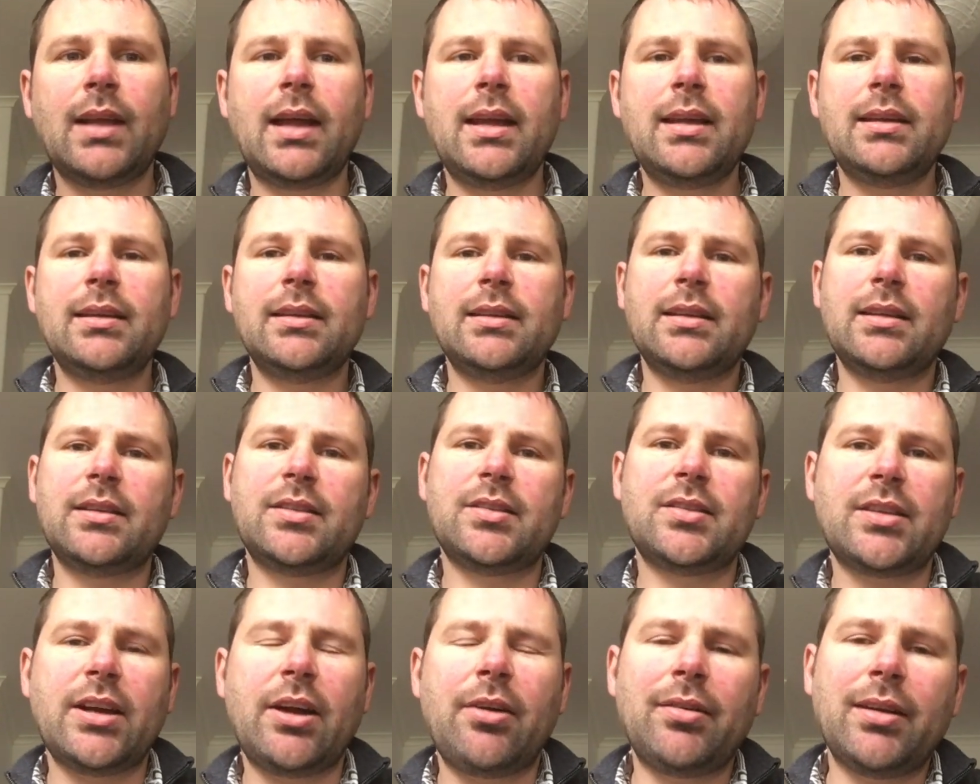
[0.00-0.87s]
Hey,
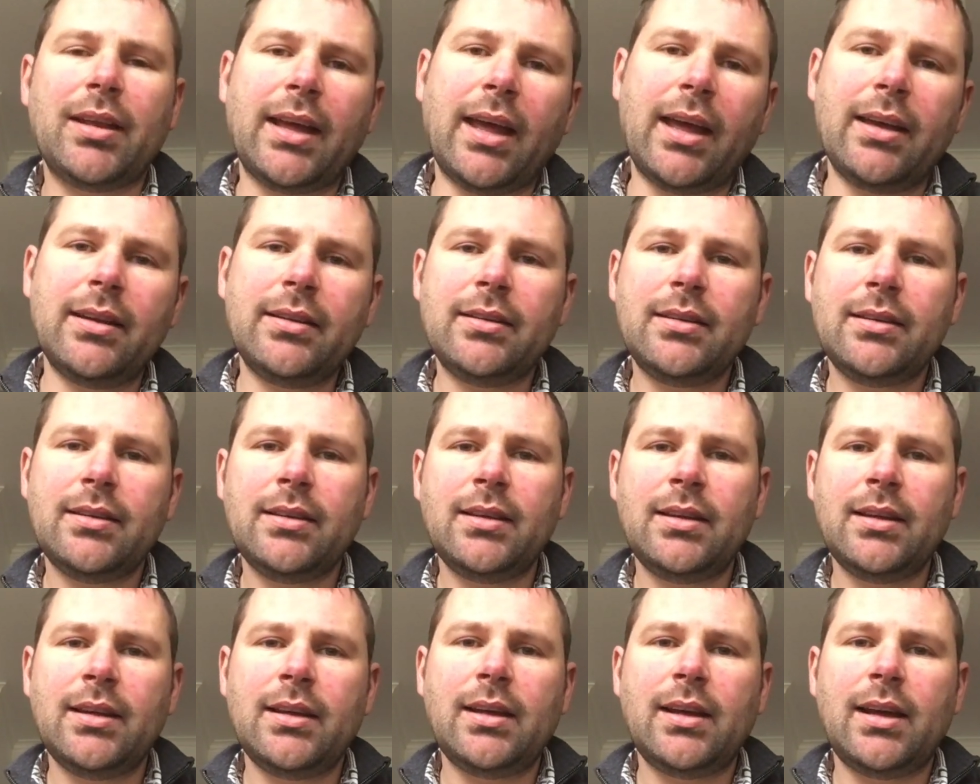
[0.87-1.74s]
it's Daryl again.
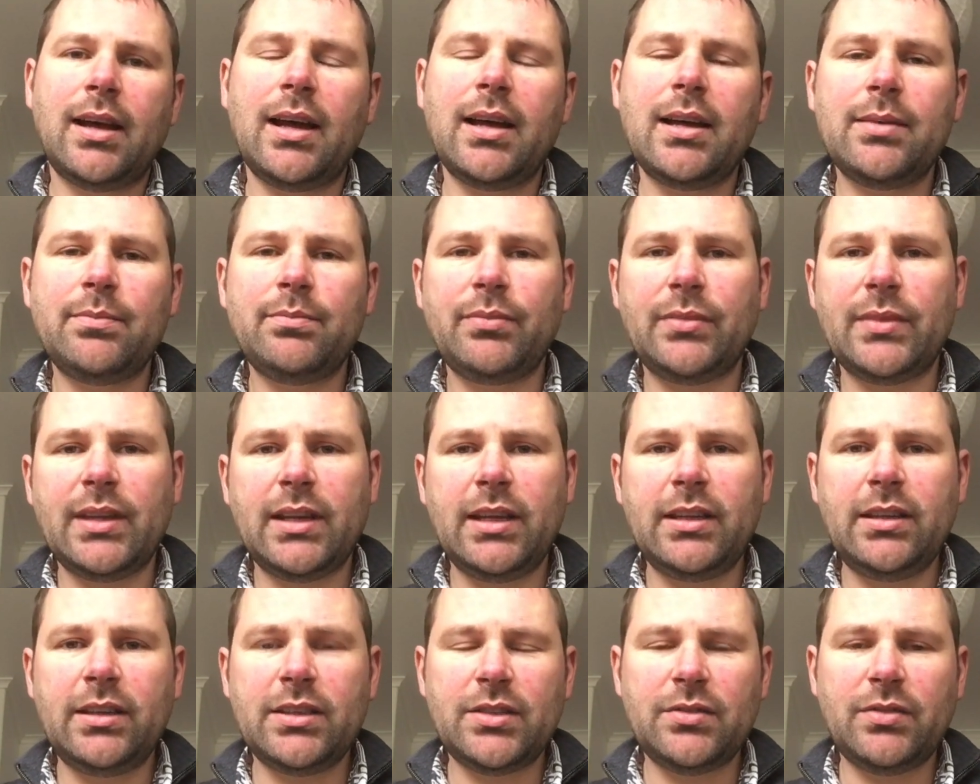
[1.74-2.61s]

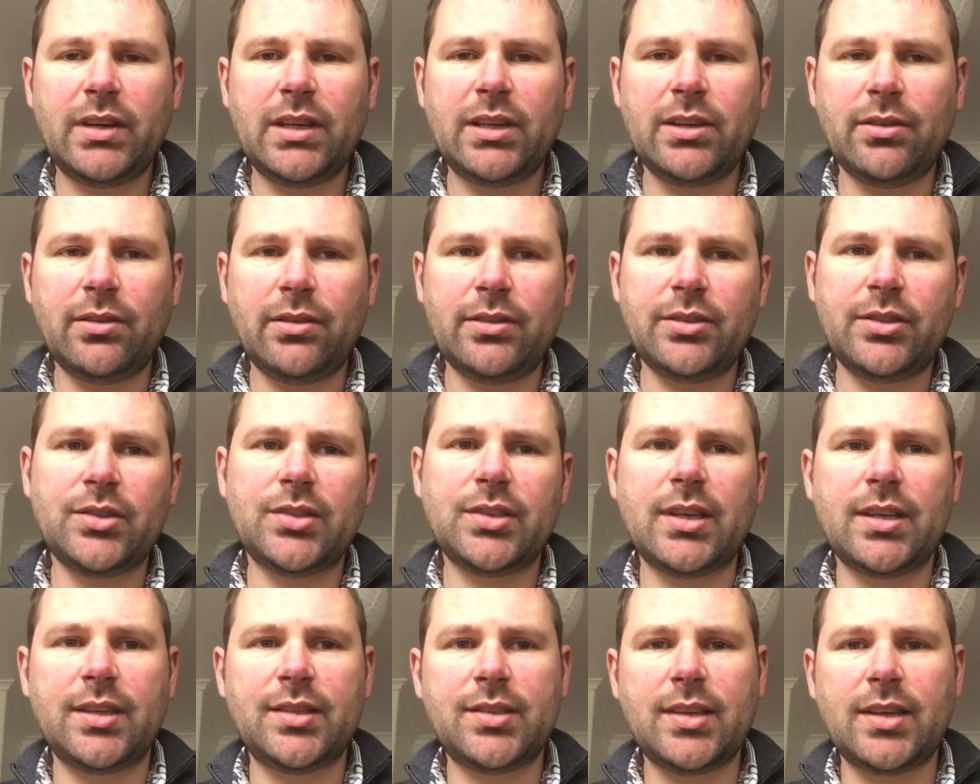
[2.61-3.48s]
In this video, I'm
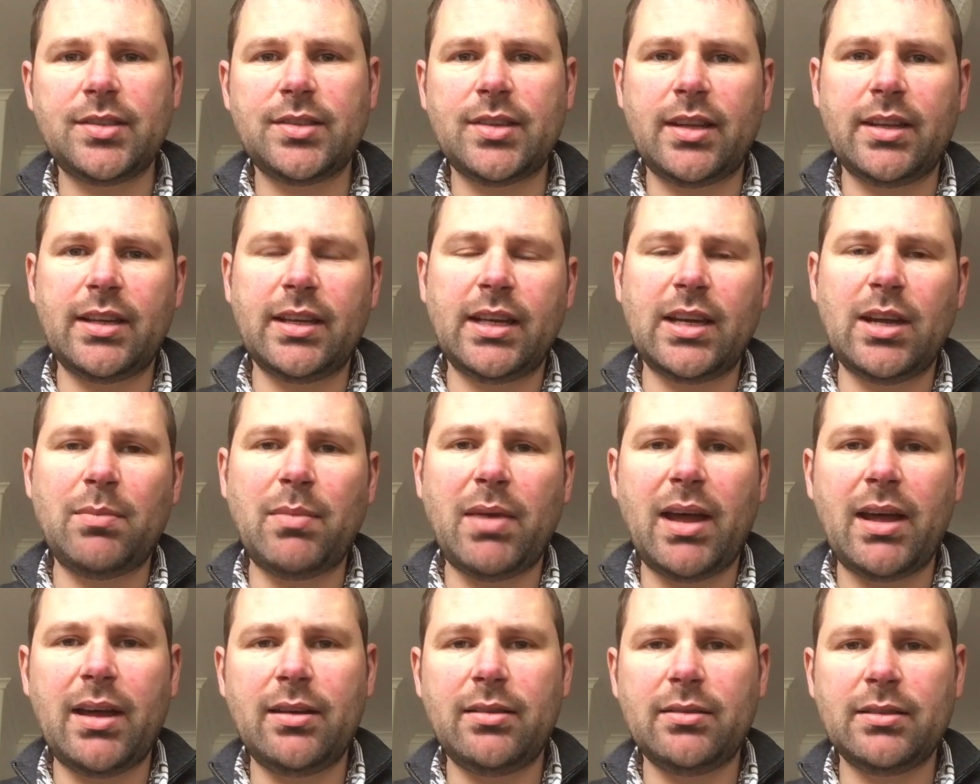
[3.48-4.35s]
just going to say something
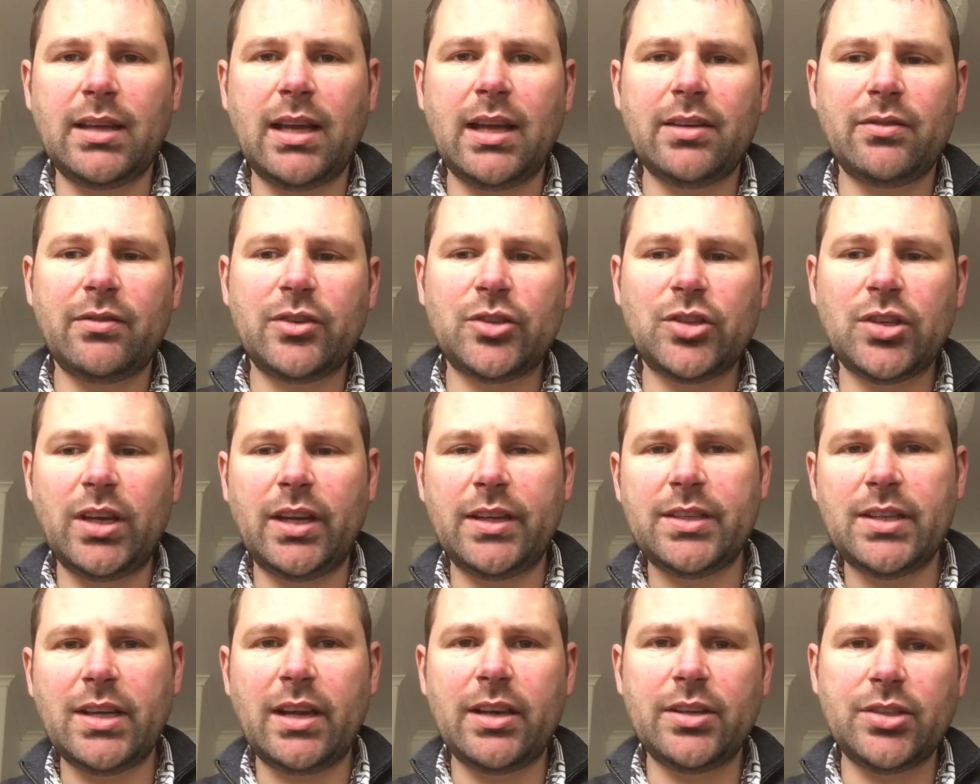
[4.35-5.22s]
about artificial
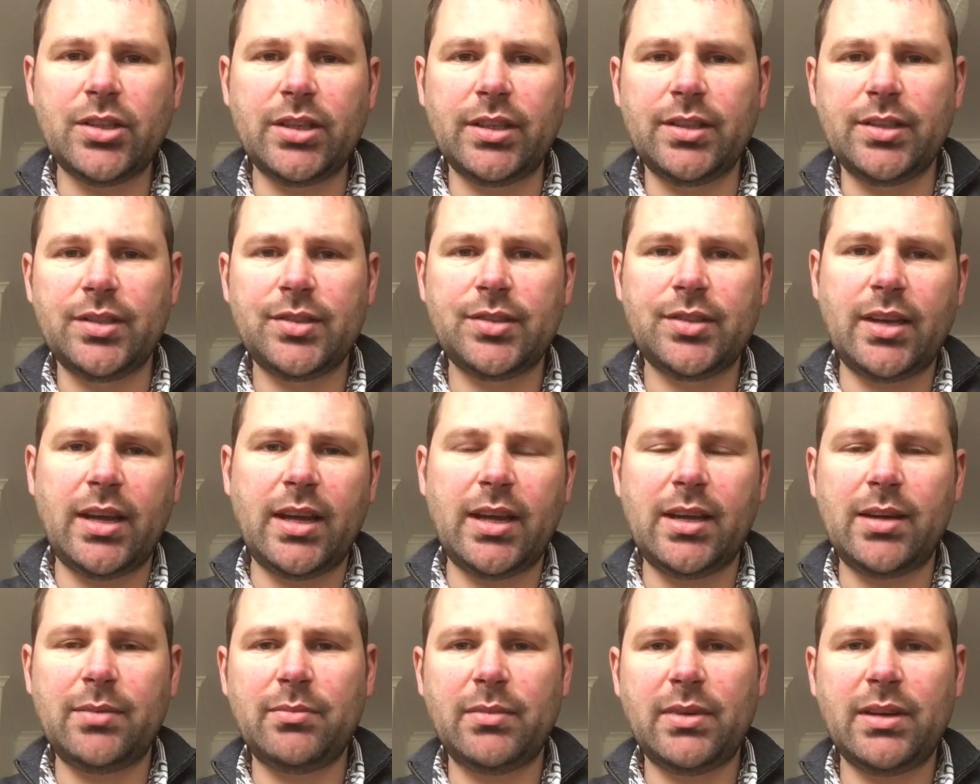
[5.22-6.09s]
intelligence.
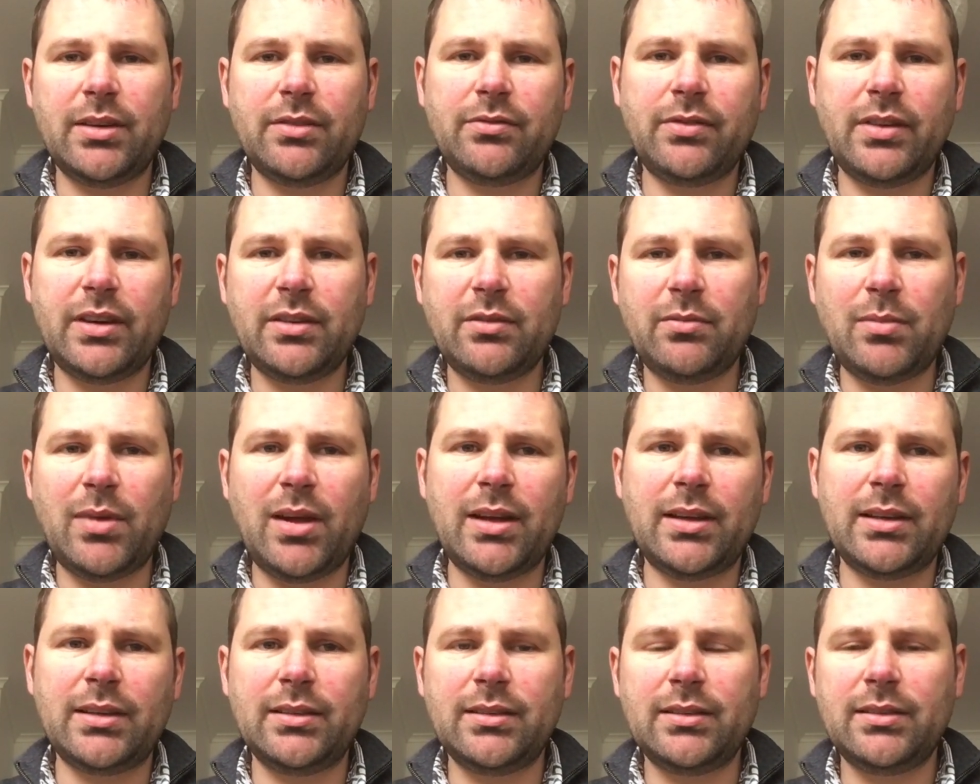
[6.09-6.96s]
A friend of
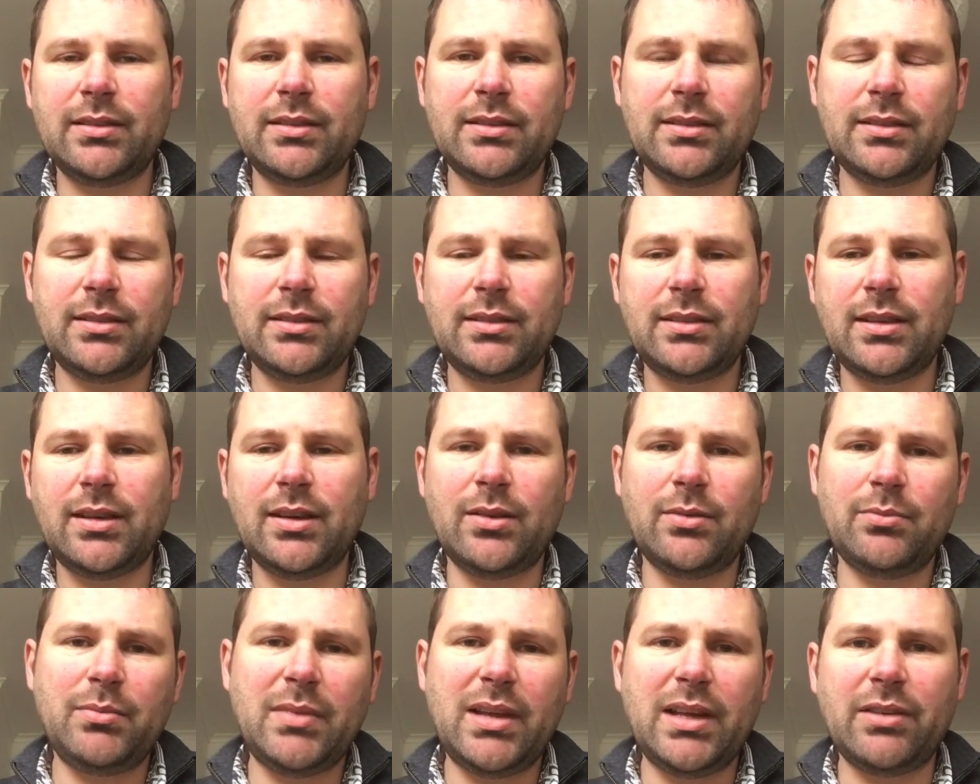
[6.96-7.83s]
mine,
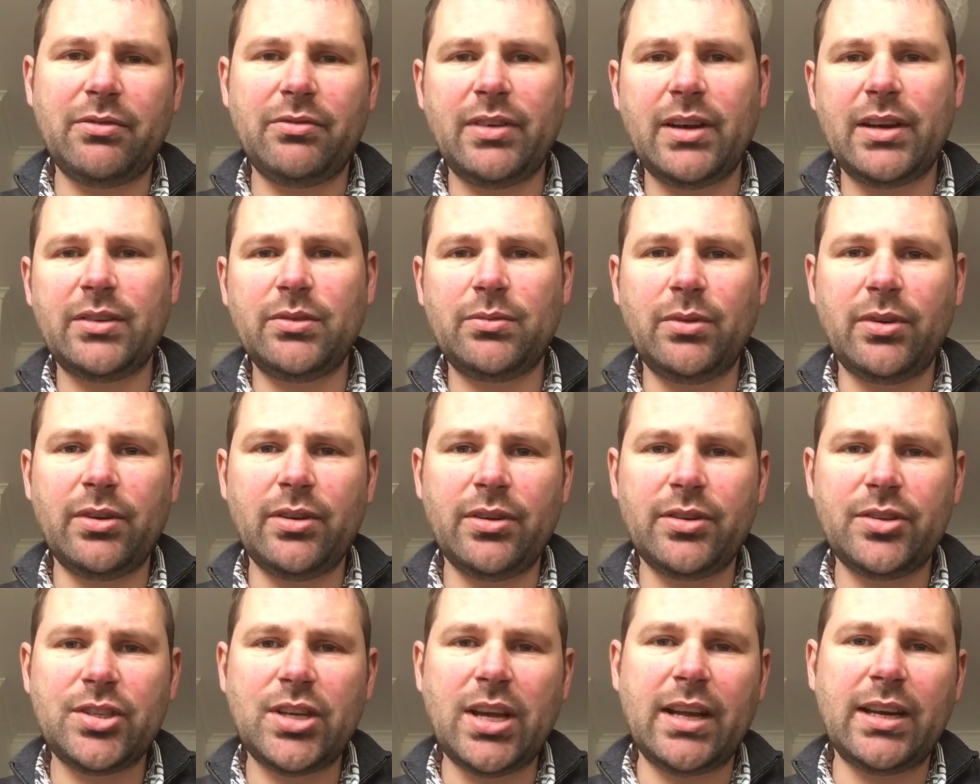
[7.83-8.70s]
me and a friend
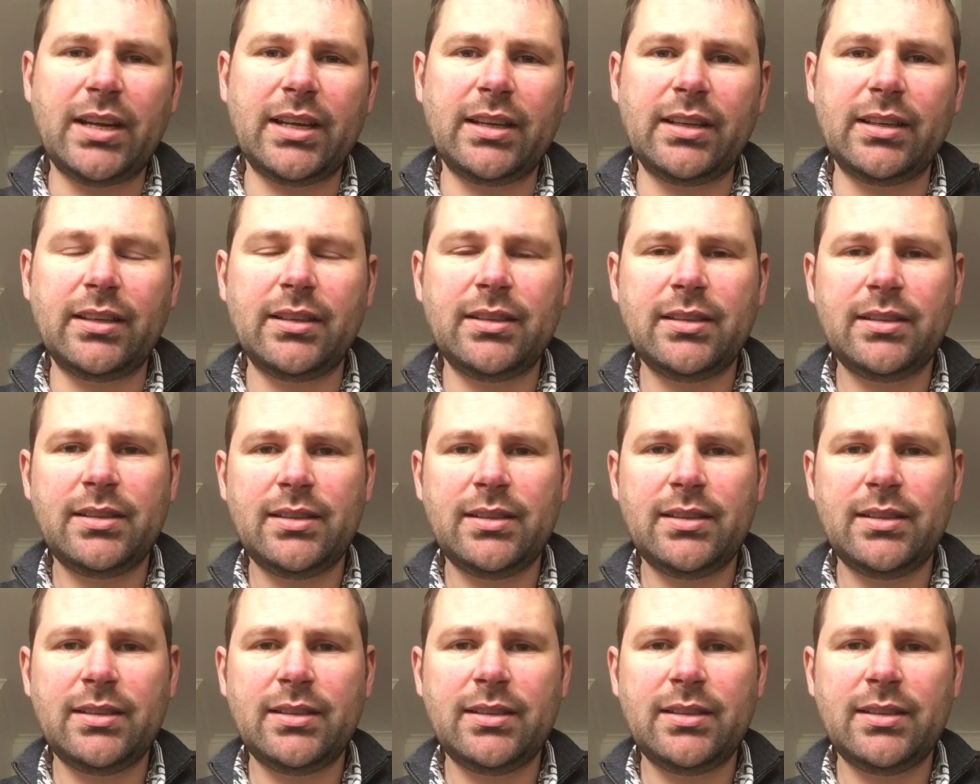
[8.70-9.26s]
were chatting